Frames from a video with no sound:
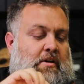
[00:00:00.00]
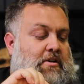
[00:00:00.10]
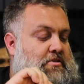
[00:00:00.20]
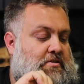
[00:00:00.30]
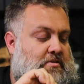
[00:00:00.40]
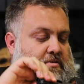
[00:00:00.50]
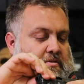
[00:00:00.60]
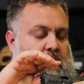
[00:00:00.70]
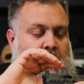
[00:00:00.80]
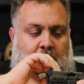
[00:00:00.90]

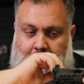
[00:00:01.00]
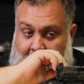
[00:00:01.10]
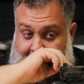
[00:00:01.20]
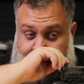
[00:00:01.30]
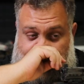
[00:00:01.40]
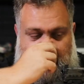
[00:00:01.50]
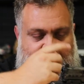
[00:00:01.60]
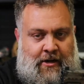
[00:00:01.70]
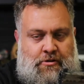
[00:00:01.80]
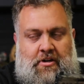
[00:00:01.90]
It's basically a
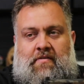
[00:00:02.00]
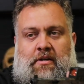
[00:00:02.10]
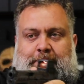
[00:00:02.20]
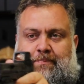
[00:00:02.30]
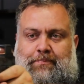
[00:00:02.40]
nail driver.